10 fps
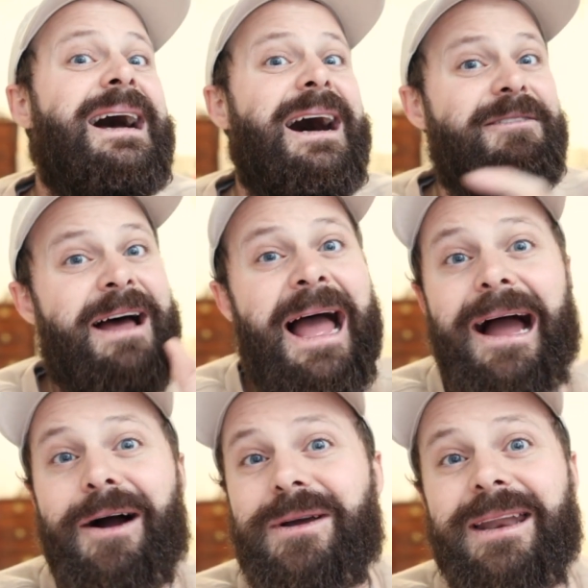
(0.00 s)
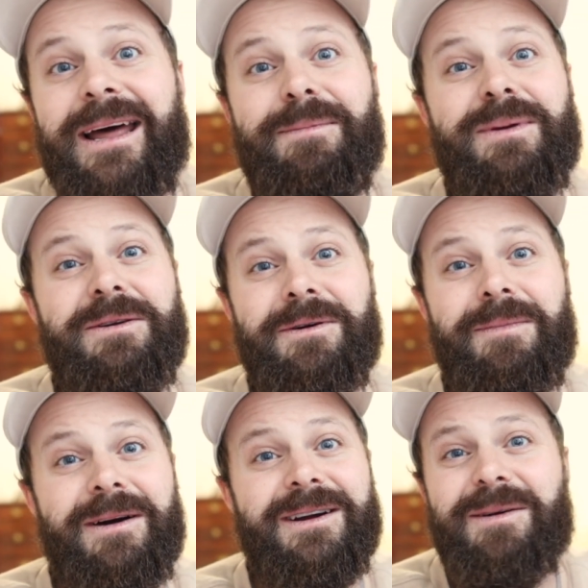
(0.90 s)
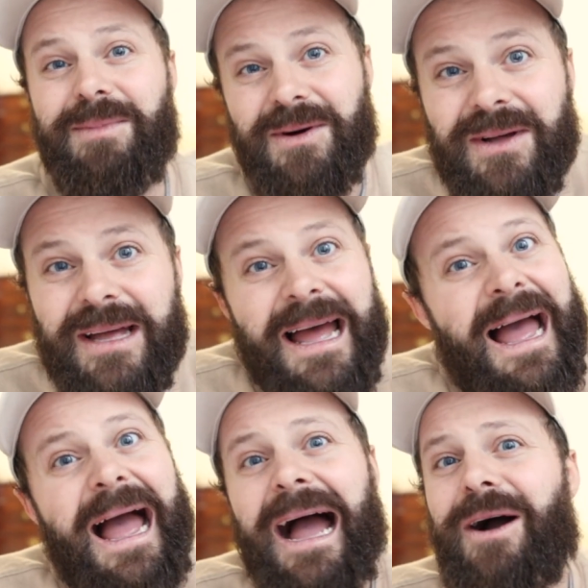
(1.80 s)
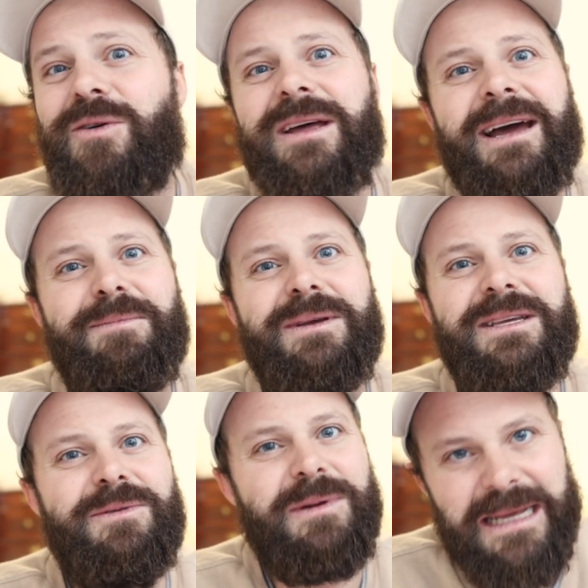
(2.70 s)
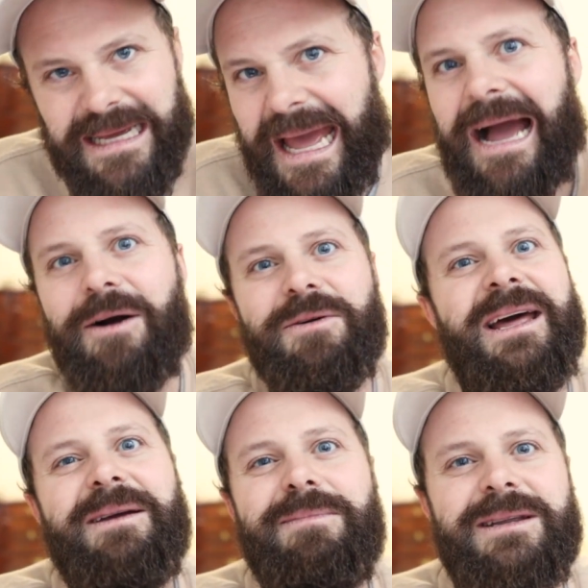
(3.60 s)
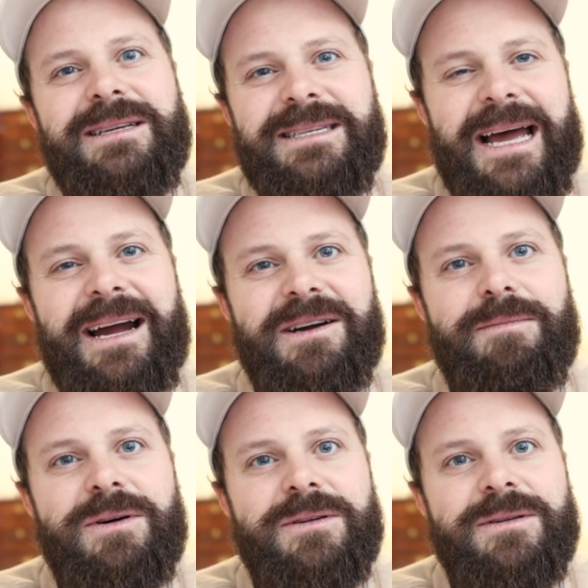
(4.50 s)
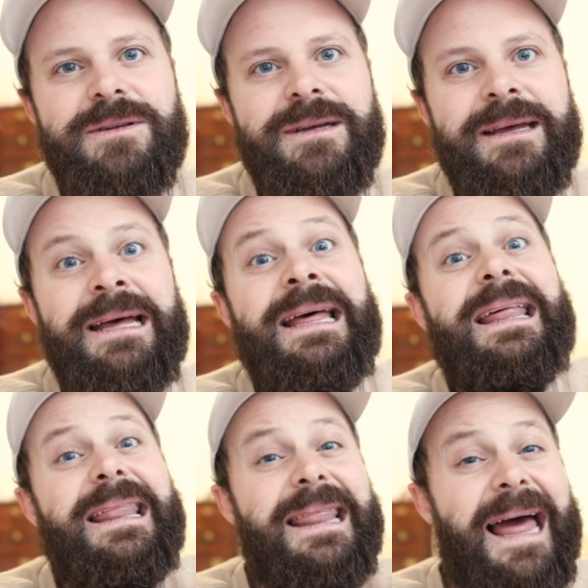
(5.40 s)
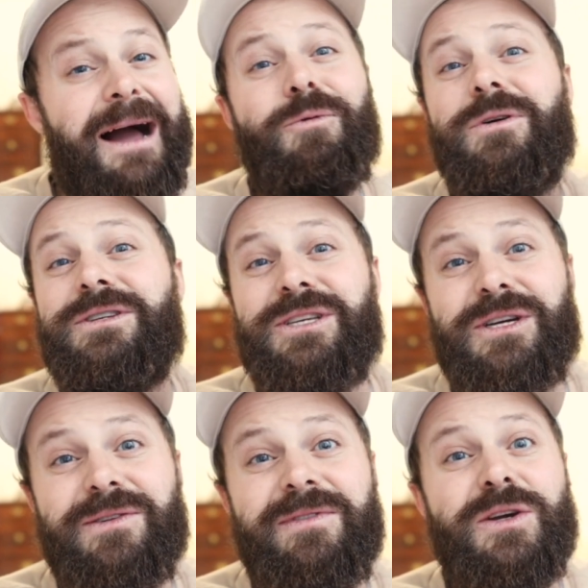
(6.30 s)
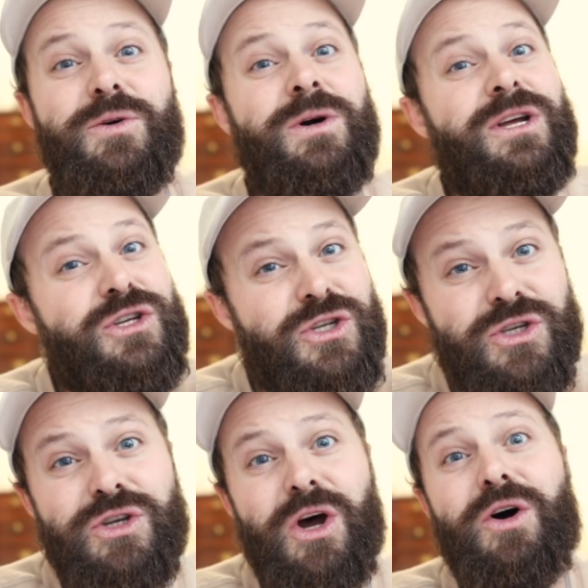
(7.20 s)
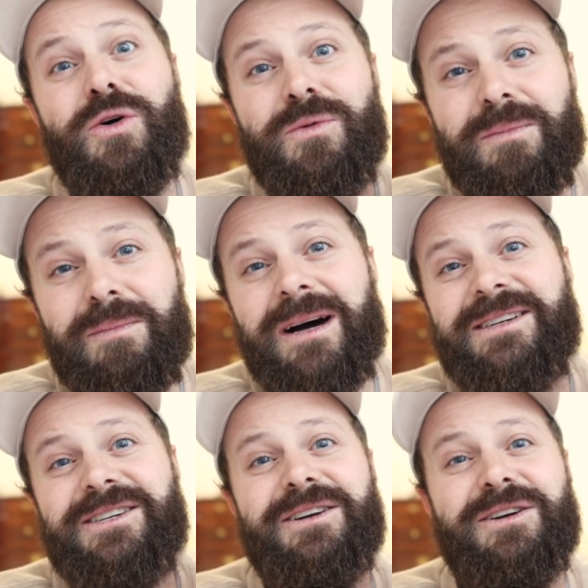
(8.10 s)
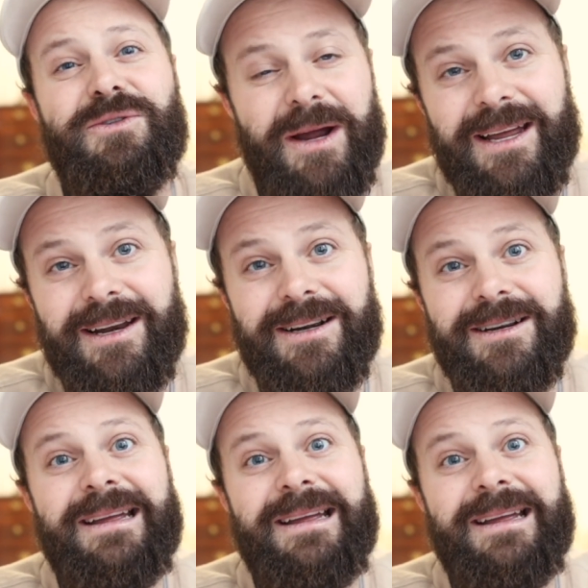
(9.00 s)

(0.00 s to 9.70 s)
of how can I be remarkable, how can I be unique, how can I be desirable, that will serve you so much greater